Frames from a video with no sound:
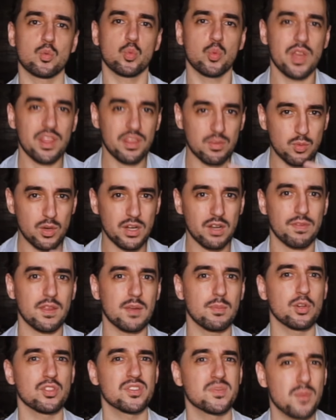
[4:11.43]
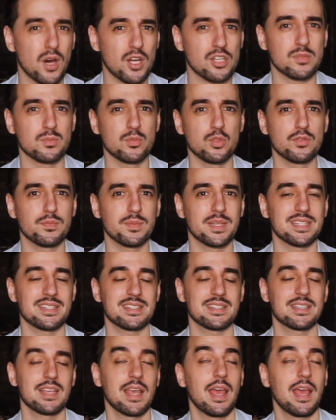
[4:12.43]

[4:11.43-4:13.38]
with one of their most modern movements